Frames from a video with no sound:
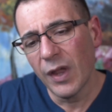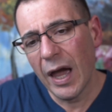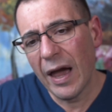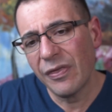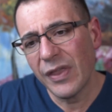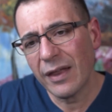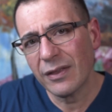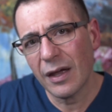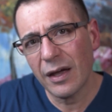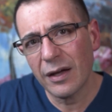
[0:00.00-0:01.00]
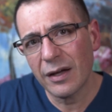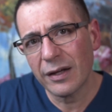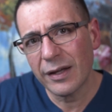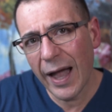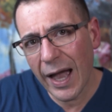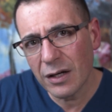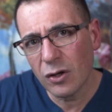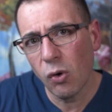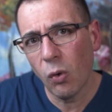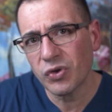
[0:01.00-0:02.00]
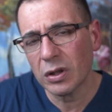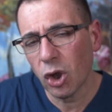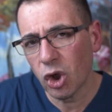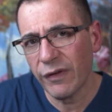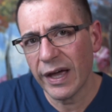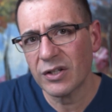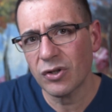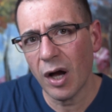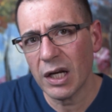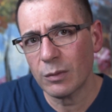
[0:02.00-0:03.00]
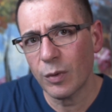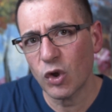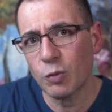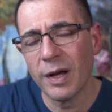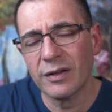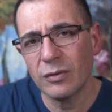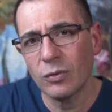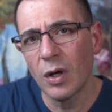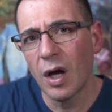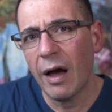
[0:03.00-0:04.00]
And that can cause a lot of anxiety with respect to